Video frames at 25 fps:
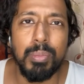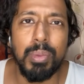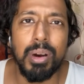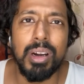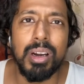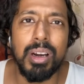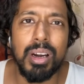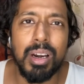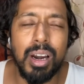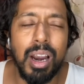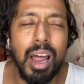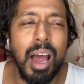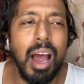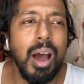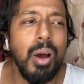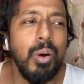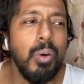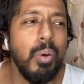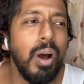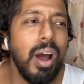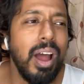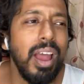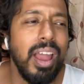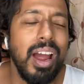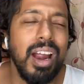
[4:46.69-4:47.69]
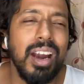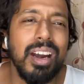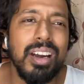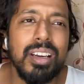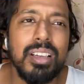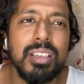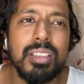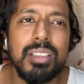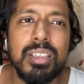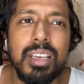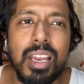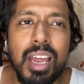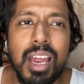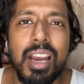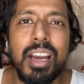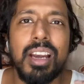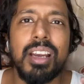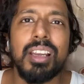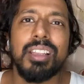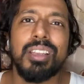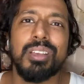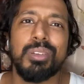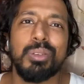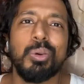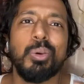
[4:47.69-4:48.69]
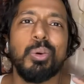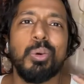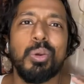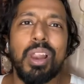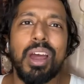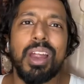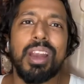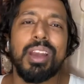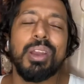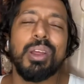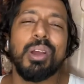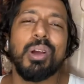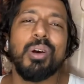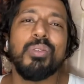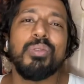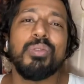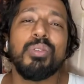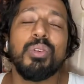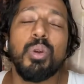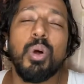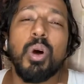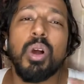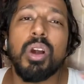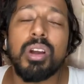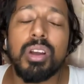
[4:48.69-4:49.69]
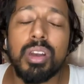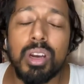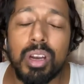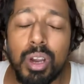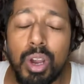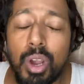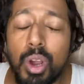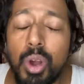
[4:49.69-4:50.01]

But now I understand this whole idea of not